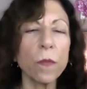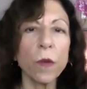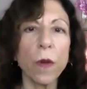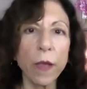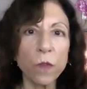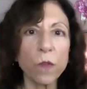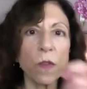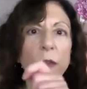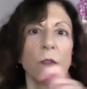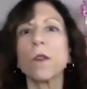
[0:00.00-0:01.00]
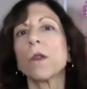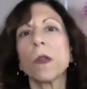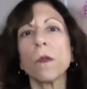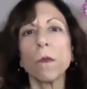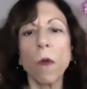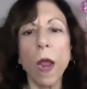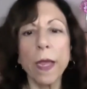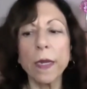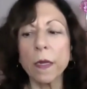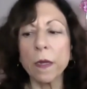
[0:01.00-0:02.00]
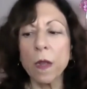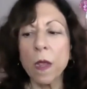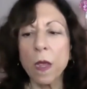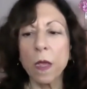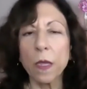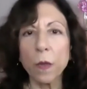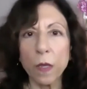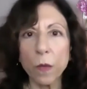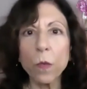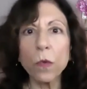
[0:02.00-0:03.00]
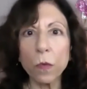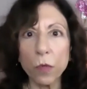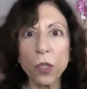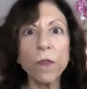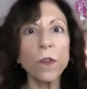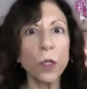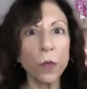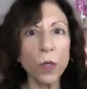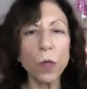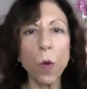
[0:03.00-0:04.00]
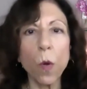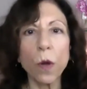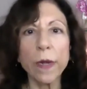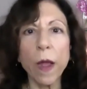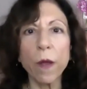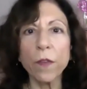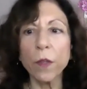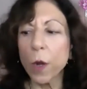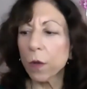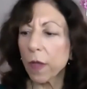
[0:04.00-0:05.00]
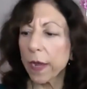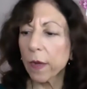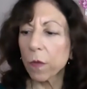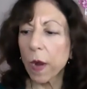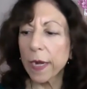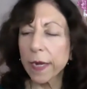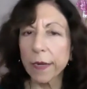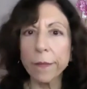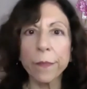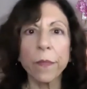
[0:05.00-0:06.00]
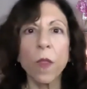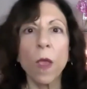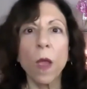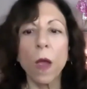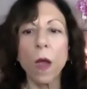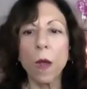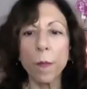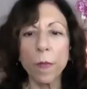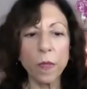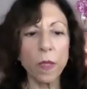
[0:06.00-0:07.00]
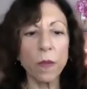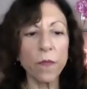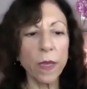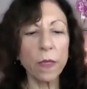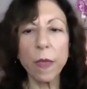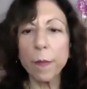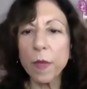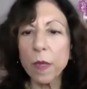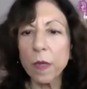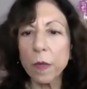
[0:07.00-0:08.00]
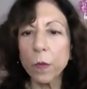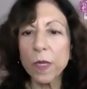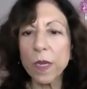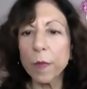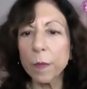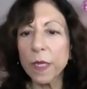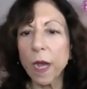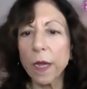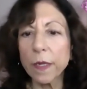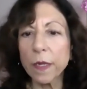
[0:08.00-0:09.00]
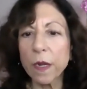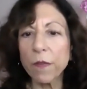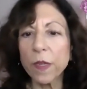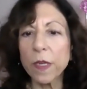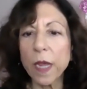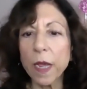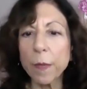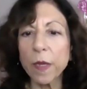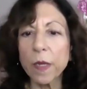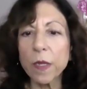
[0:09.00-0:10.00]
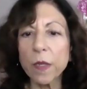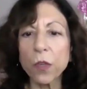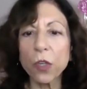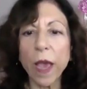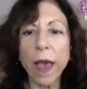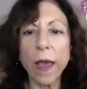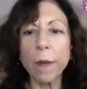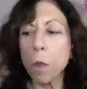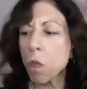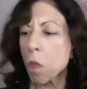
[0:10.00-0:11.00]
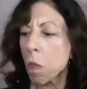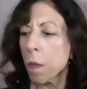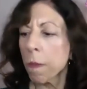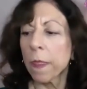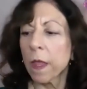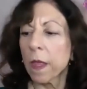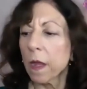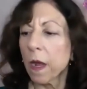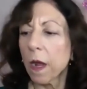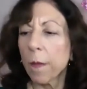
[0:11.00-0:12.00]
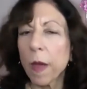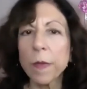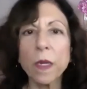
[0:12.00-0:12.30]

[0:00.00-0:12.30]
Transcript: there are exercises you can write, and it will shift you to the core. Now, if you don't like writing, in fact, would someone be kind enough to type into the chat? I'll